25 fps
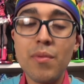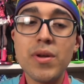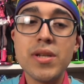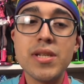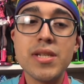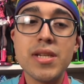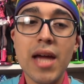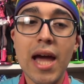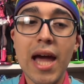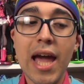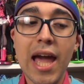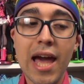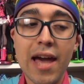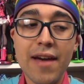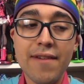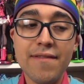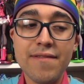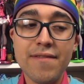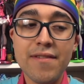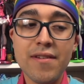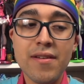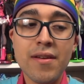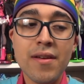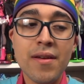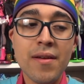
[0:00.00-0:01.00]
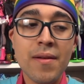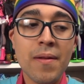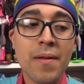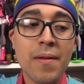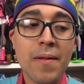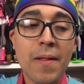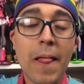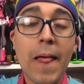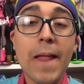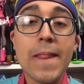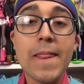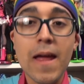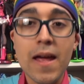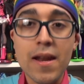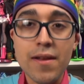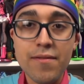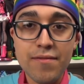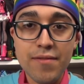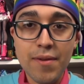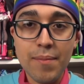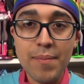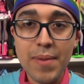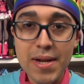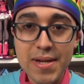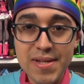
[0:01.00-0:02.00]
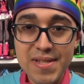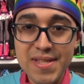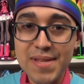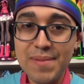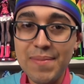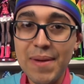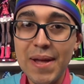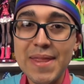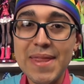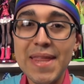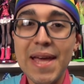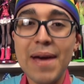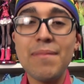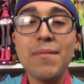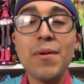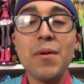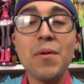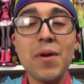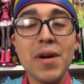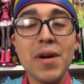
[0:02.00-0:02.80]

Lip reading: which I have a lot of opinions about that, but